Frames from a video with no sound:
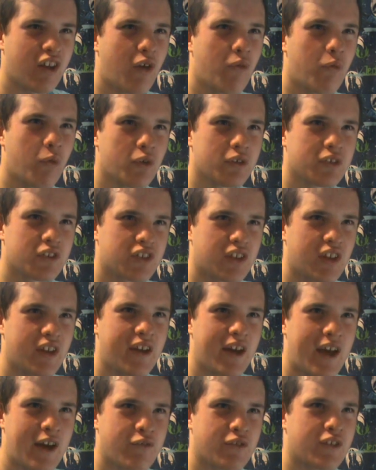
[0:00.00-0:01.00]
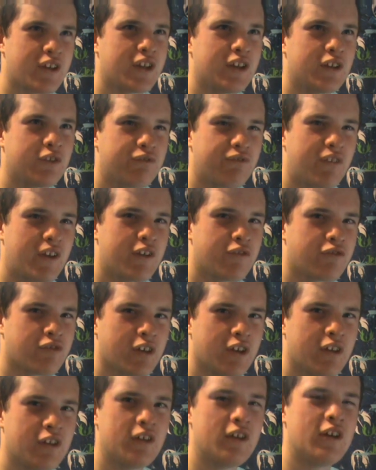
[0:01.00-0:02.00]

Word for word: I wouldn't say I have a least favourite.